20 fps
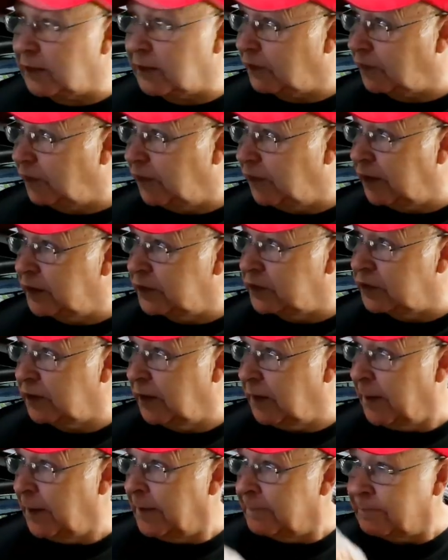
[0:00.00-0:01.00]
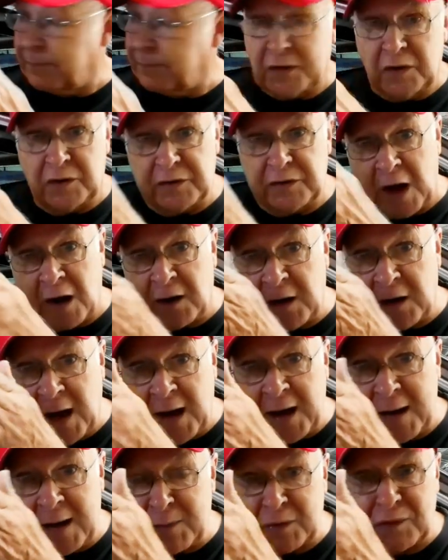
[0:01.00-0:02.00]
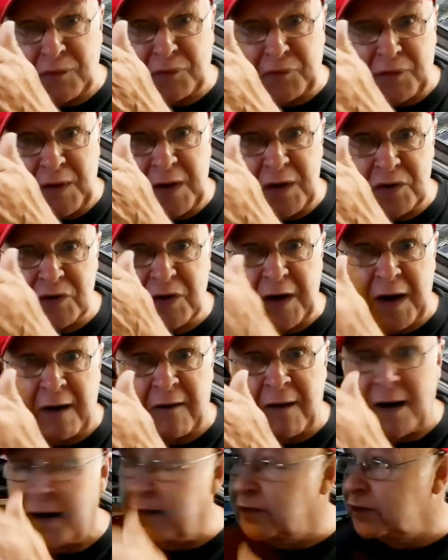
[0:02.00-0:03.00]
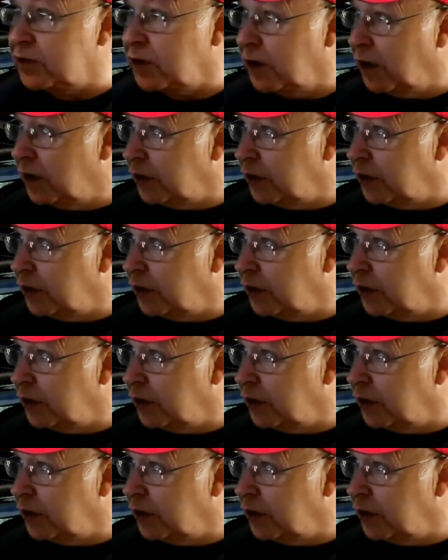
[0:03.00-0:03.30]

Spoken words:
the finish, you don't aim at the finish garage,